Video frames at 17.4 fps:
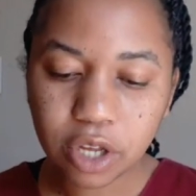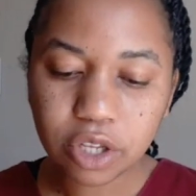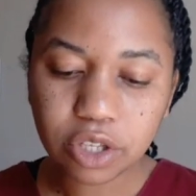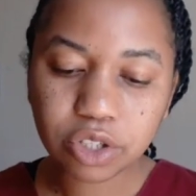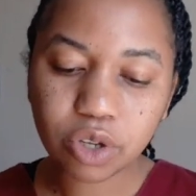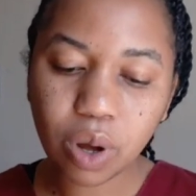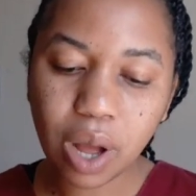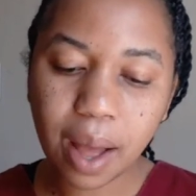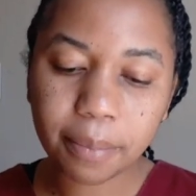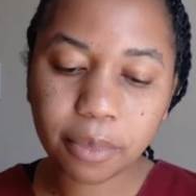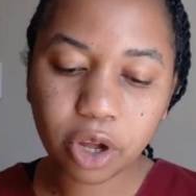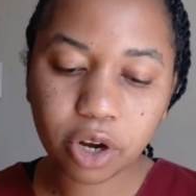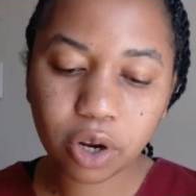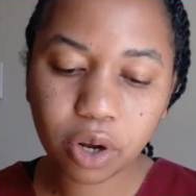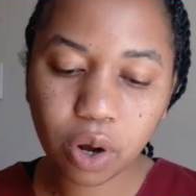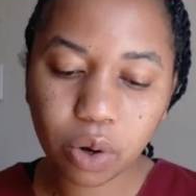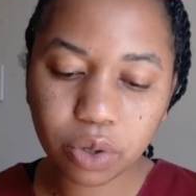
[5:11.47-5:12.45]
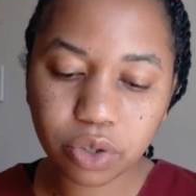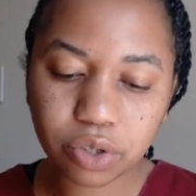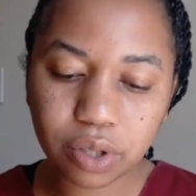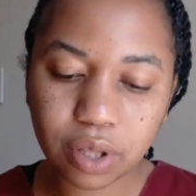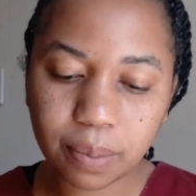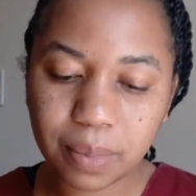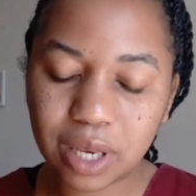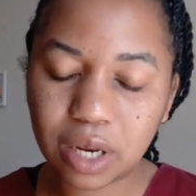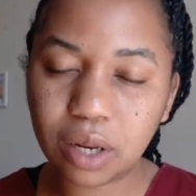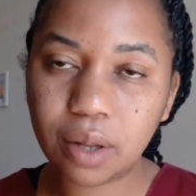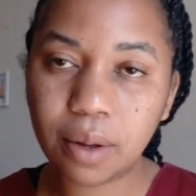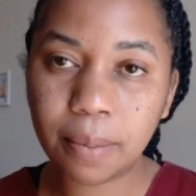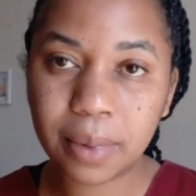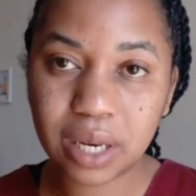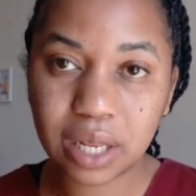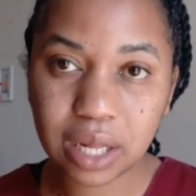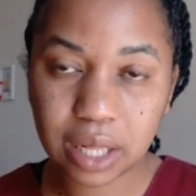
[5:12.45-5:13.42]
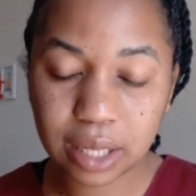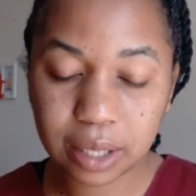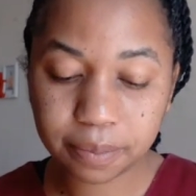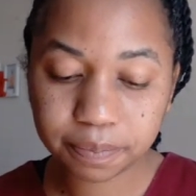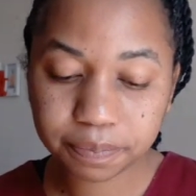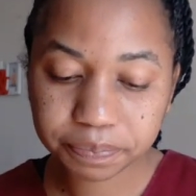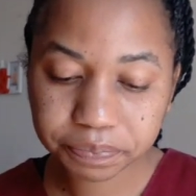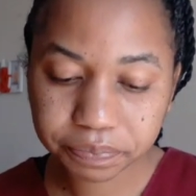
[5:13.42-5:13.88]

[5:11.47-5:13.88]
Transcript: So I'm going to go onto the med medical